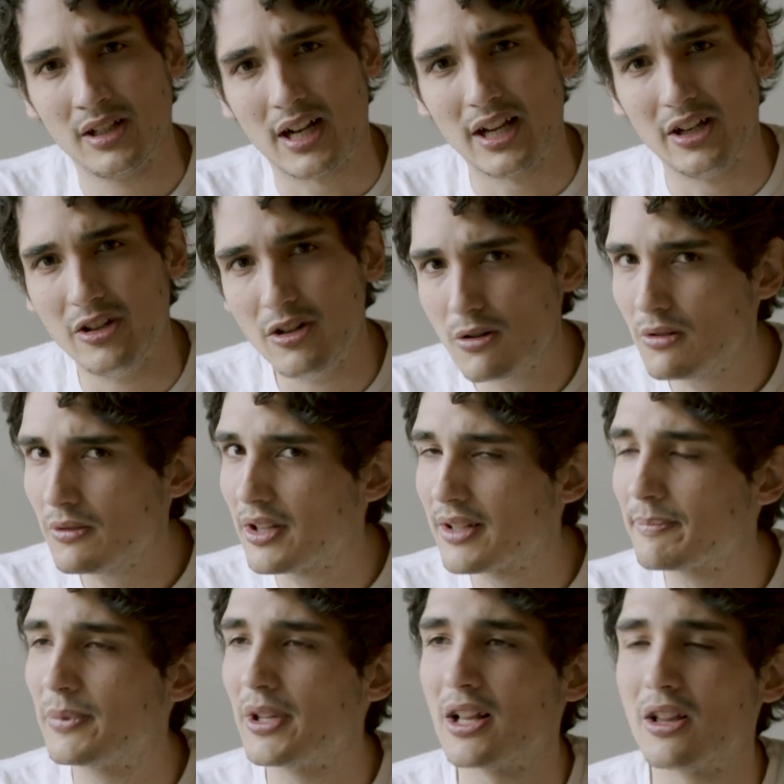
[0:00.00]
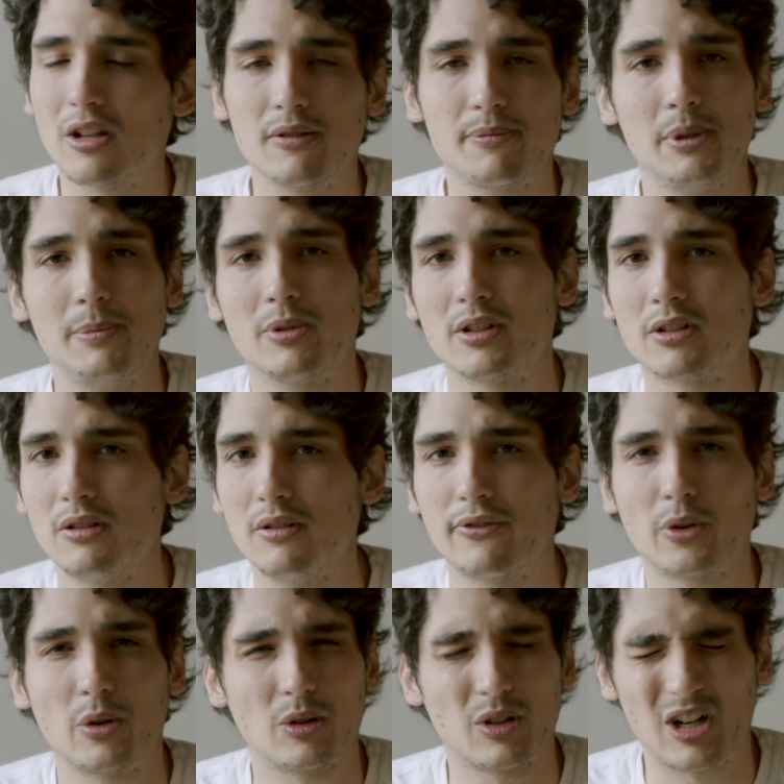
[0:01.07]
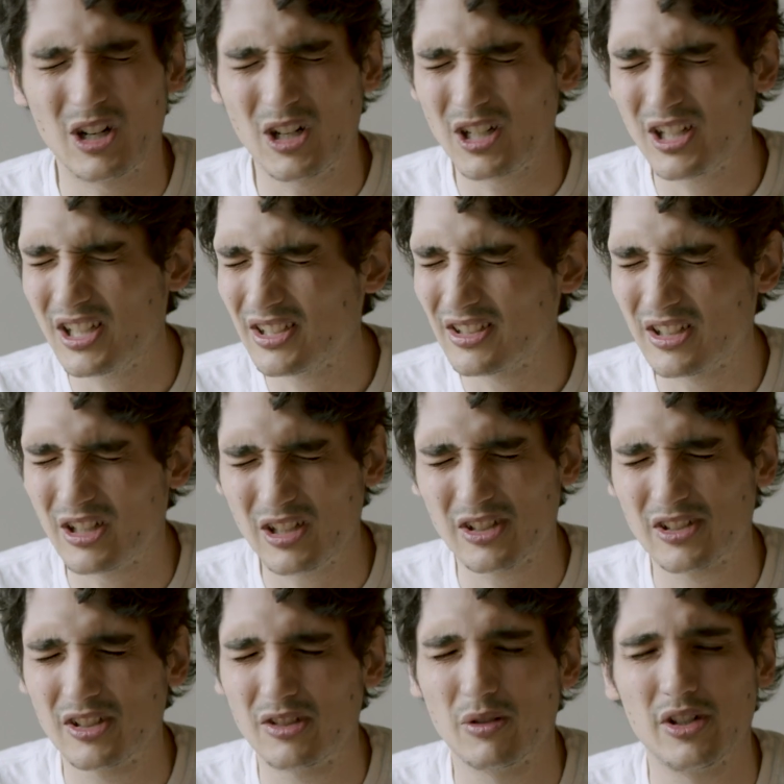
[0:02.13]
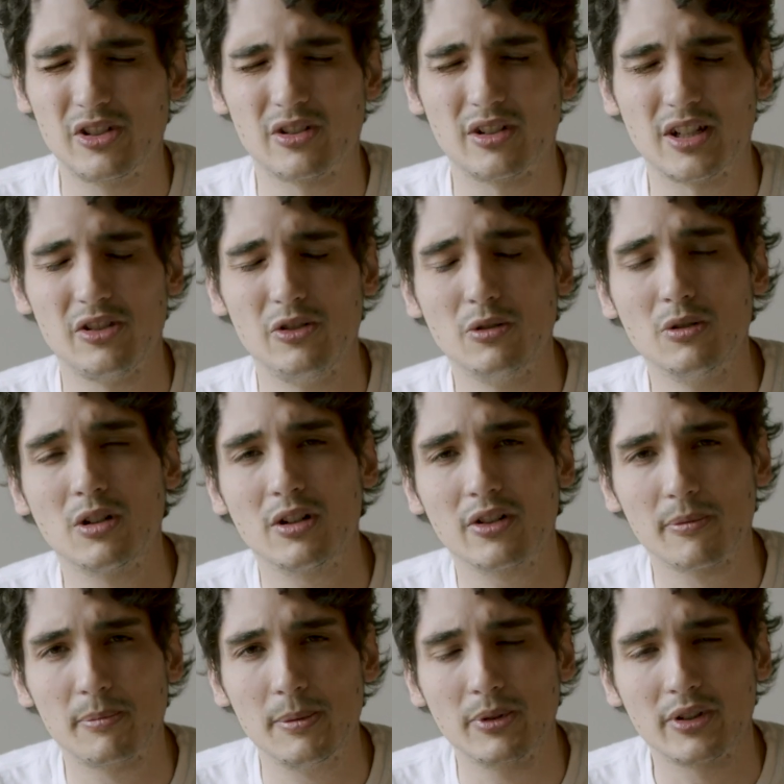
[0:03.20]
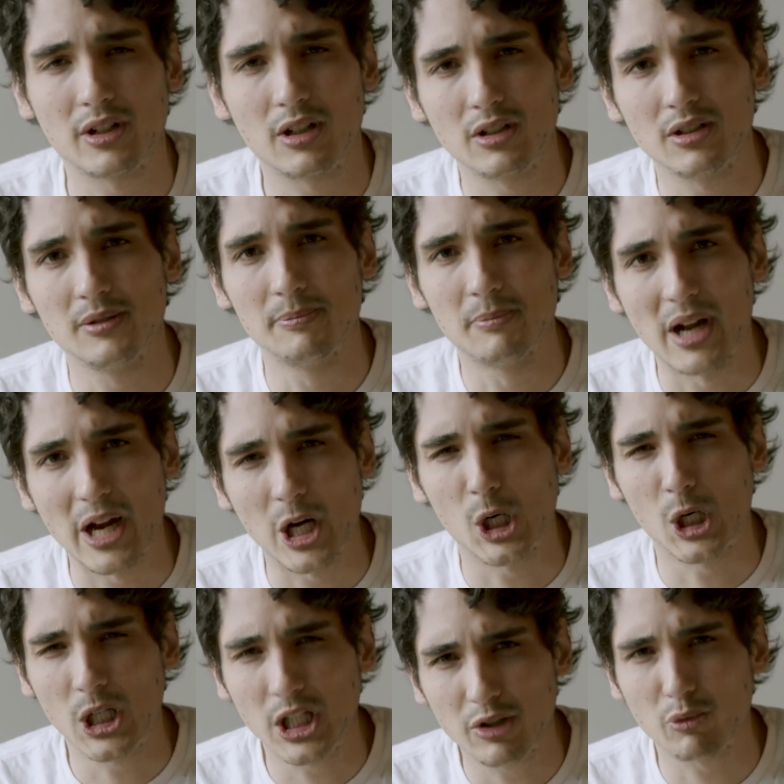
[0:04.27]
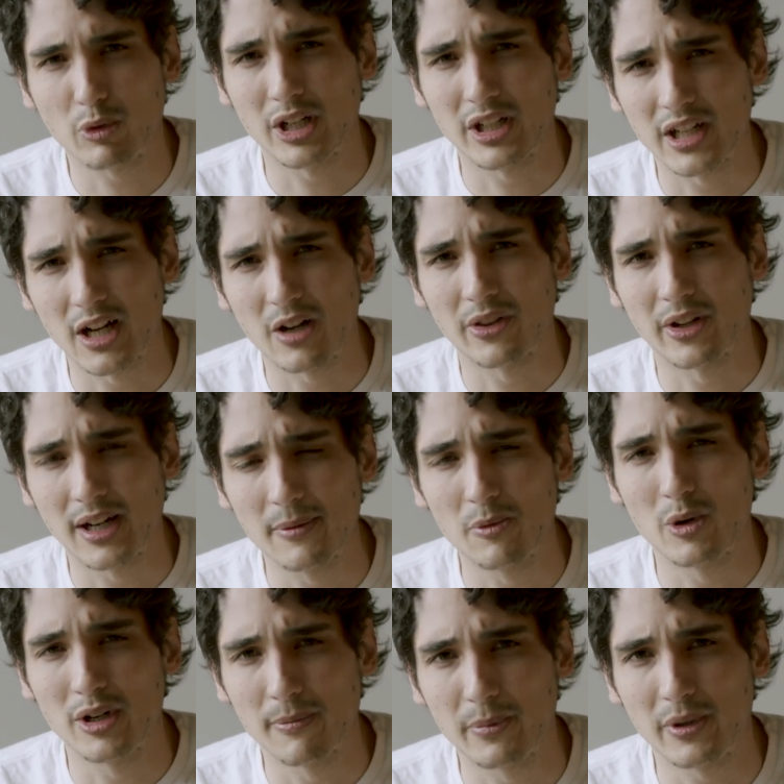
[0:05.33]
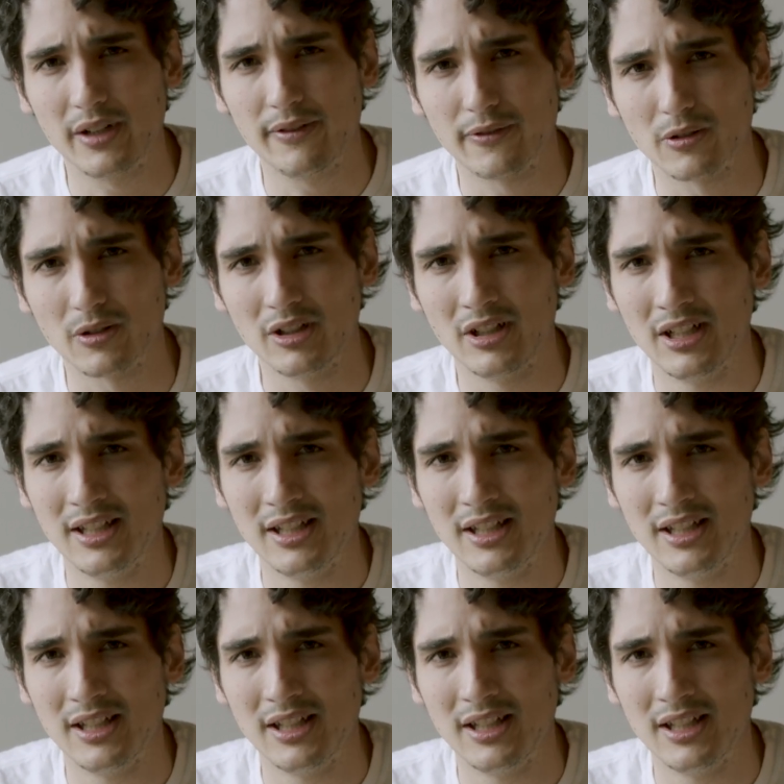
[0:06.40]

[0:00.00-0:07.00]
I know that a lot of people are going through a hard situation, and you are the people that are in my heart right now that I want to pray for.